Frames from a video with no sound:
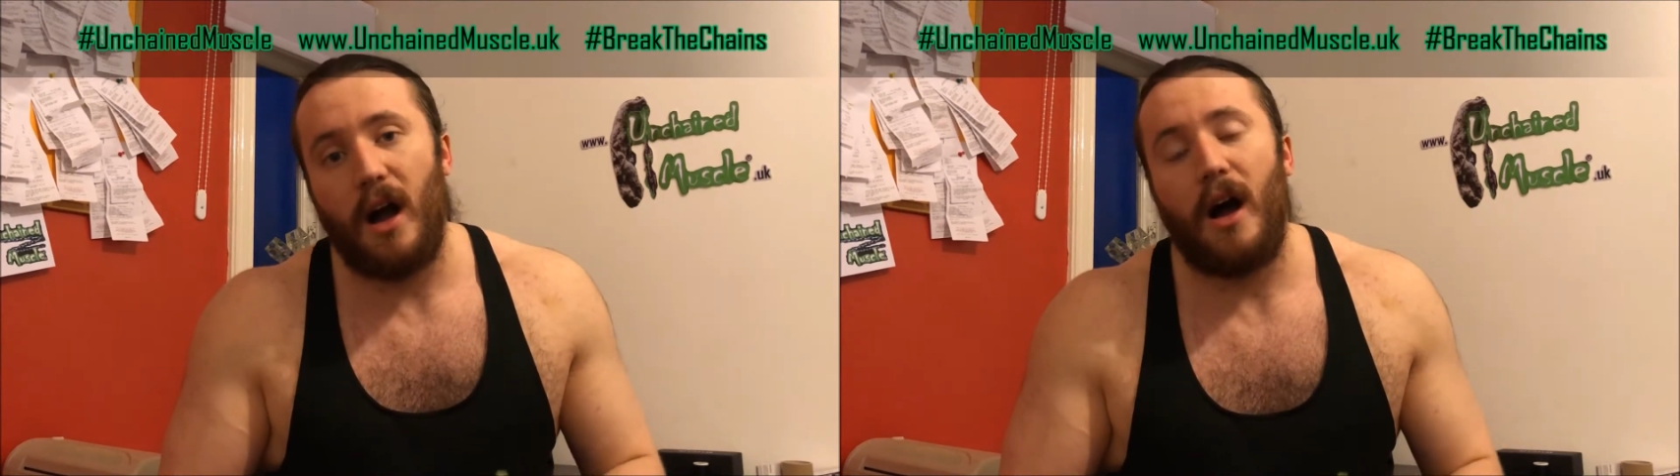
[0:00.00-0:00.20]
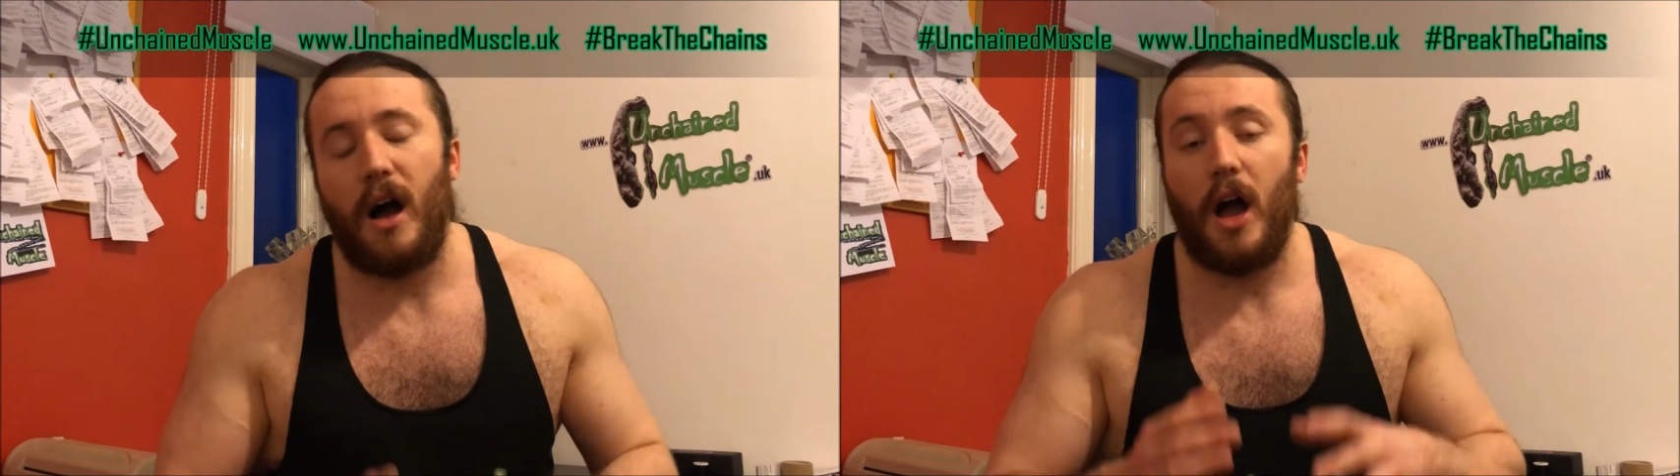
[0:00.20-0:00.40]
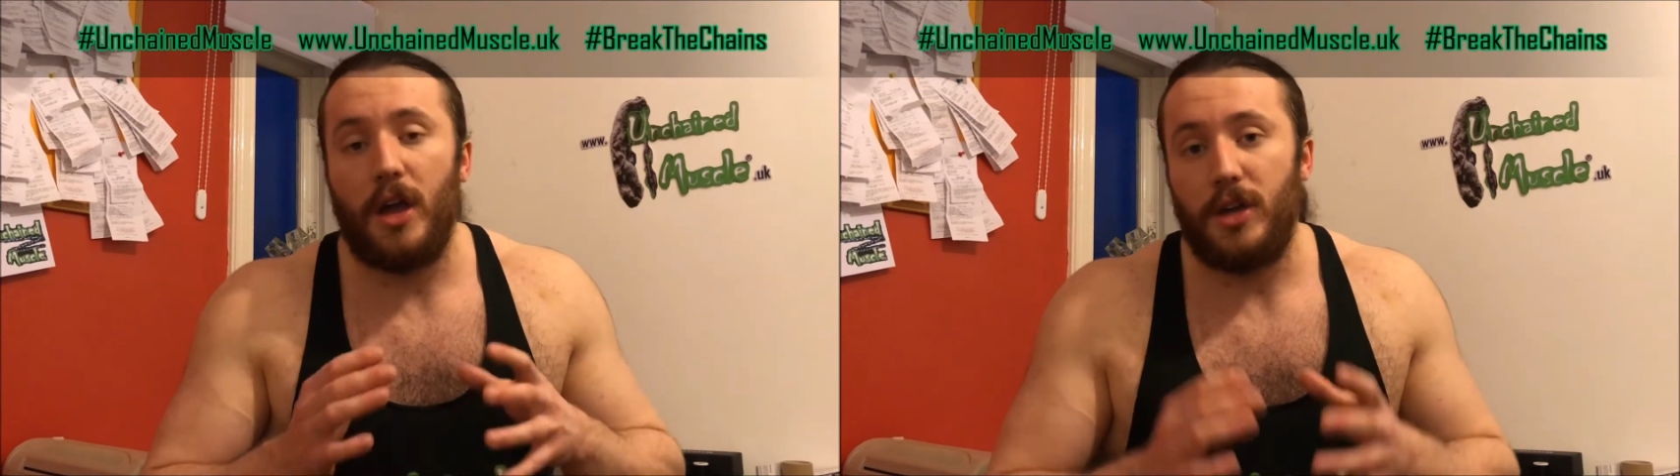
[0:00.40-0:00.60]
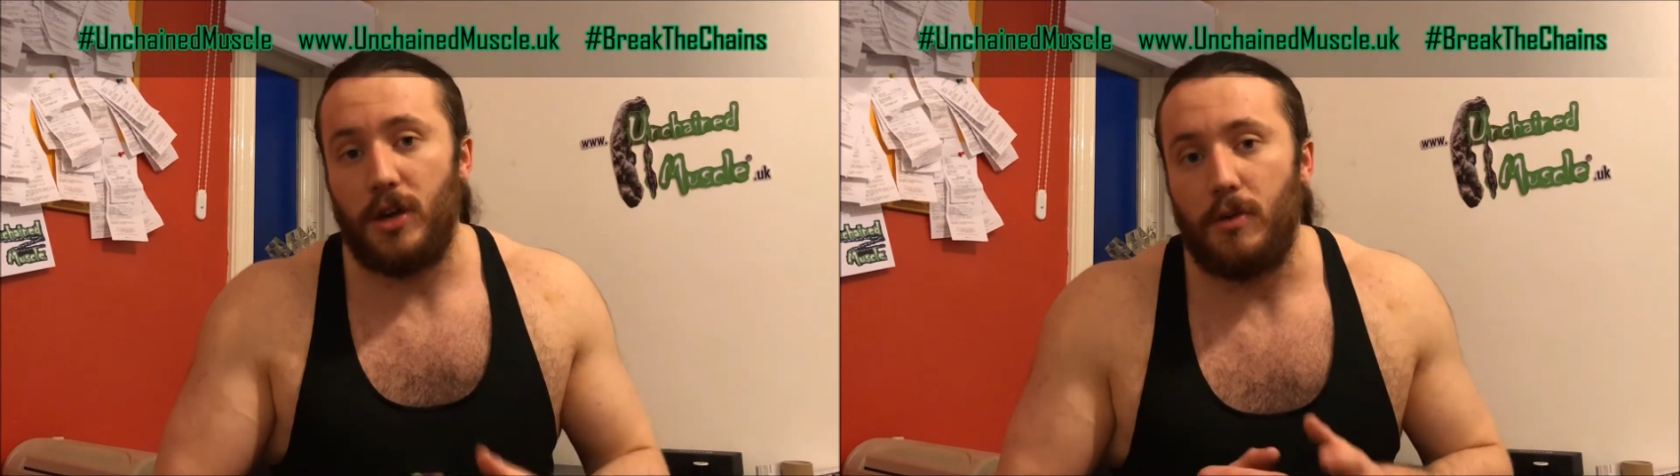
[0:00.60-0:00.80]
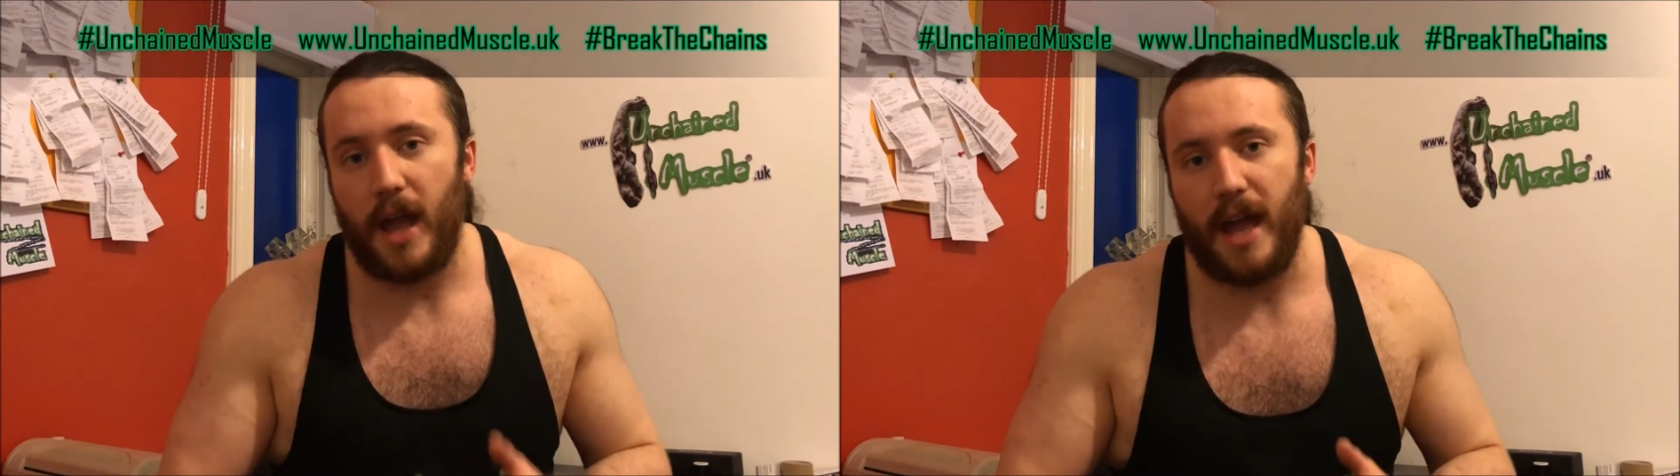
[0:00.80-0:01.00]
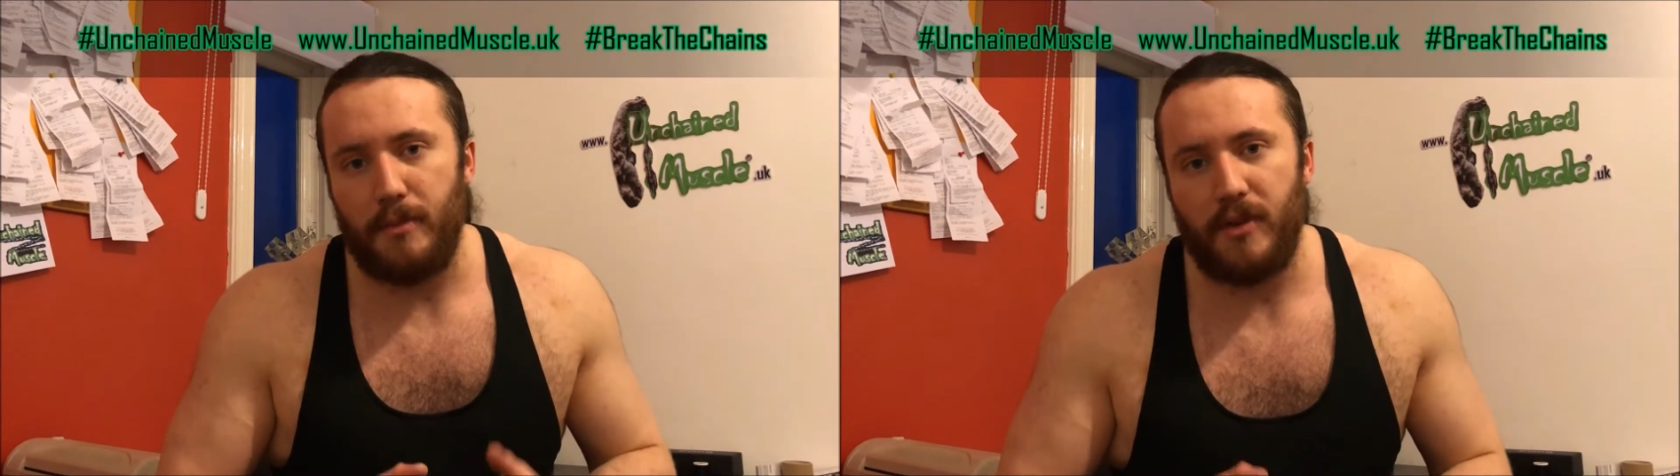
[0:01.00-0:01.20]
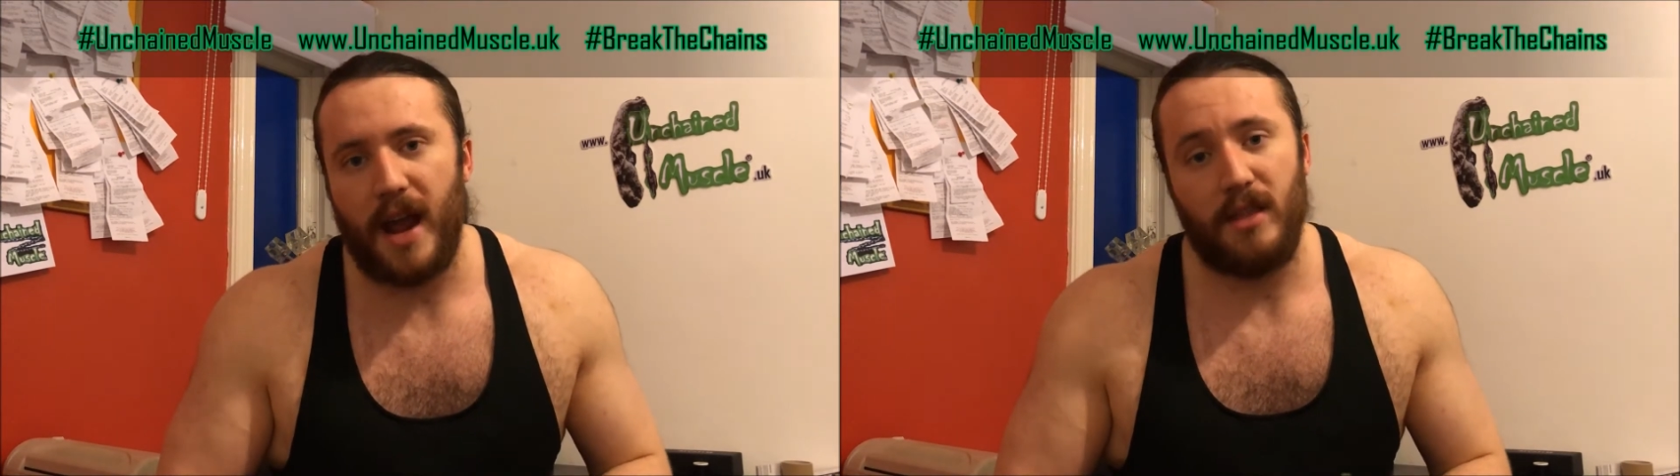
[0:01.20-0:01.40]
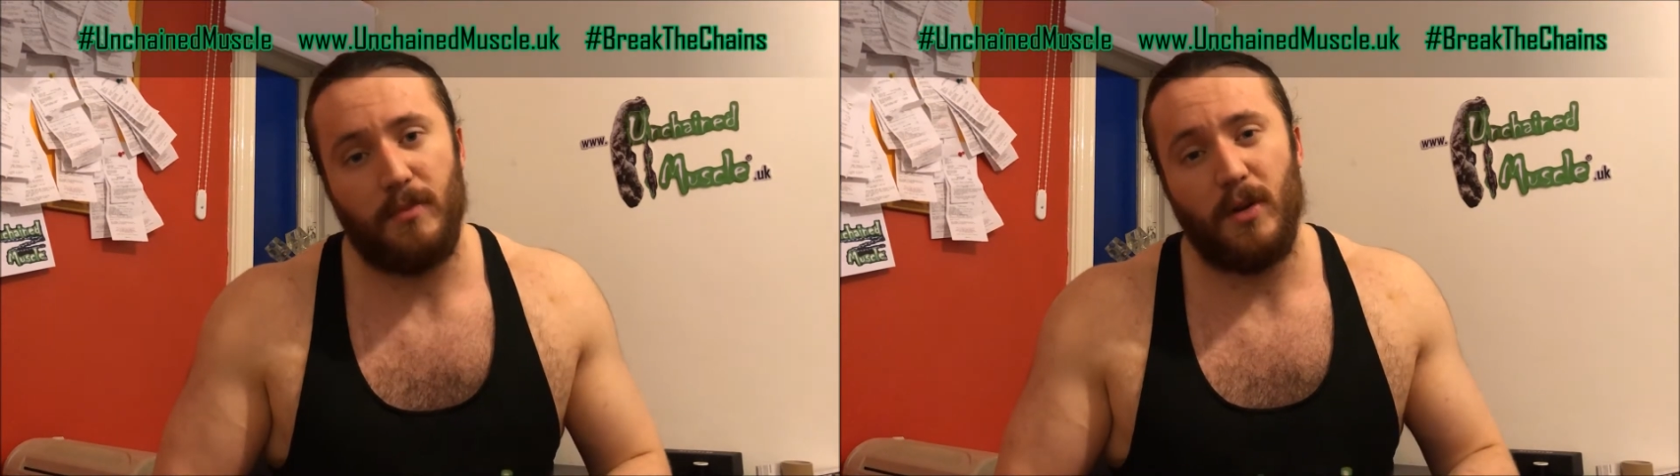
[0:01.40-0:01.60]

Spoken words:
are a UK brand,